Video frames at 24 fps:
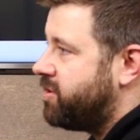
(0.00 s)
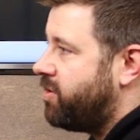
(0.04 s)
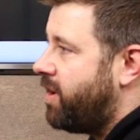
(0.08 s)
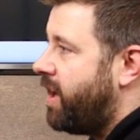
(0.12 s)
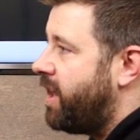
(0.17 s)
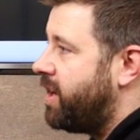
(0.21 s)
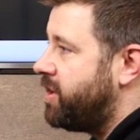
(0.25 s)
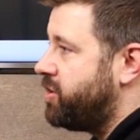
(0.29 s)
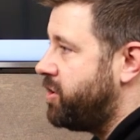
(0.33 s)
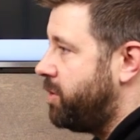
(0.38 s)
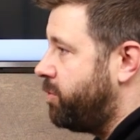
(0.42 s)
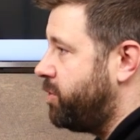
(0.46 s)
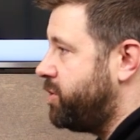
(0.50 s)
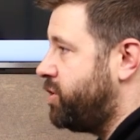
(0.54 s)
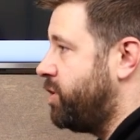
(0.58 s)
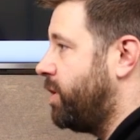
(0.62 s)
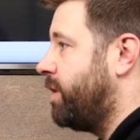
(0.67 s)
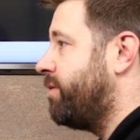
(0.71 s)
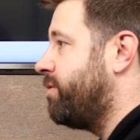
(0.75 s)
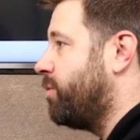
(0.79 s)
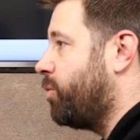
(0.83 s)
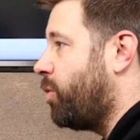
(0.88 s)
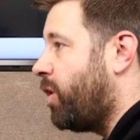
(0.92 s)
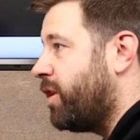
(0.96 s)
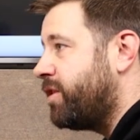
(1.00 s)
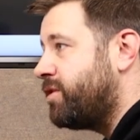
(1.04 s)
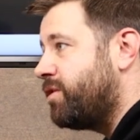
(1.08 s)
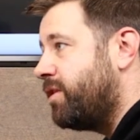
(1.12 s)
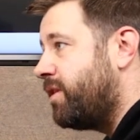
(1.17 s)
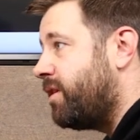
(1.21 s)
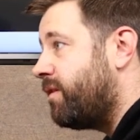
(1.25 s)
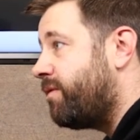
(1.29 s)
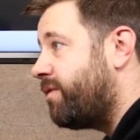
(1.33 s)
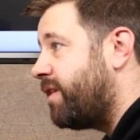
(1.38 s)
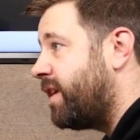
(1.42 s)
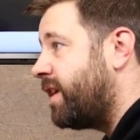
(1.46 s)
strategy? Would you even want to
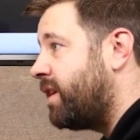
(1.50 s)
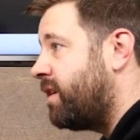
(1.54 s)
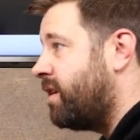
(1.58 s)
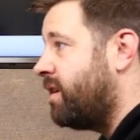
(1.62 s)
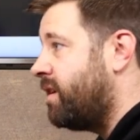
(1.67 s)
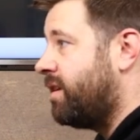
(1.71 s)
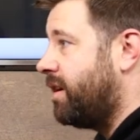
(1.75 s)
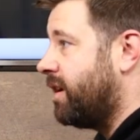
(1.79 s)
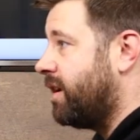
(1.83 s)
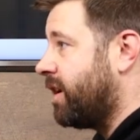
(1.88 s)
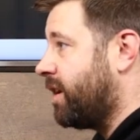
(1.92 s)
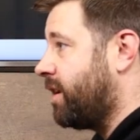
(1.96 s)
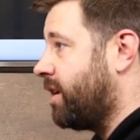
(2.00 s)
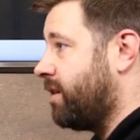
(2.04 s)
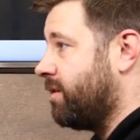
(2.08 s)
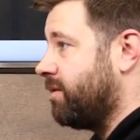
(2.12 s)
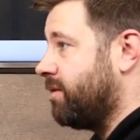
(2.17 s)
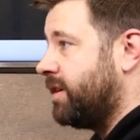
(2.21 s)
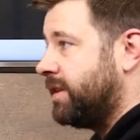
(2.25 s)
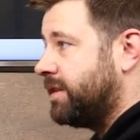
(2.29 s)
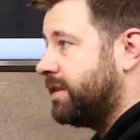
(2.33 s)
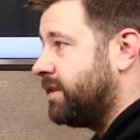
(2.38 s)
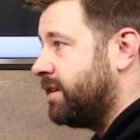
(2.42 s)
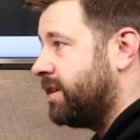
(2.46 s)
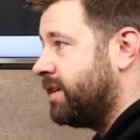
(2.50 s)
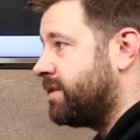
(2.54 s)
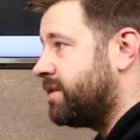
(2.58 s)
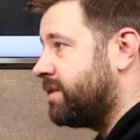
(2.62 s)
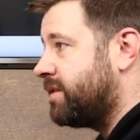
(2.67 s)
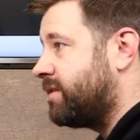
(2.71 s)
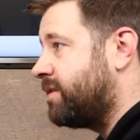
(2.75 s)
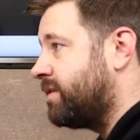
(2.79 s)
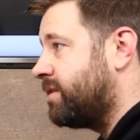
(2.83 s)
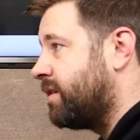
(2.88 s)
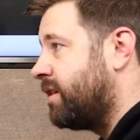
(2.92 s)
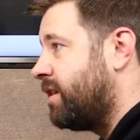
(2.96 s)
defend?
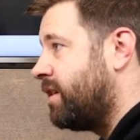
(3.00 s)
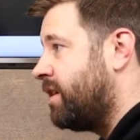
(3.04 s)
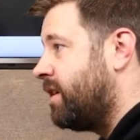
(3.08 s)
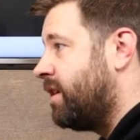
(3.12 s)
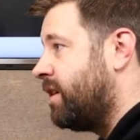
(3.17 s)
Let's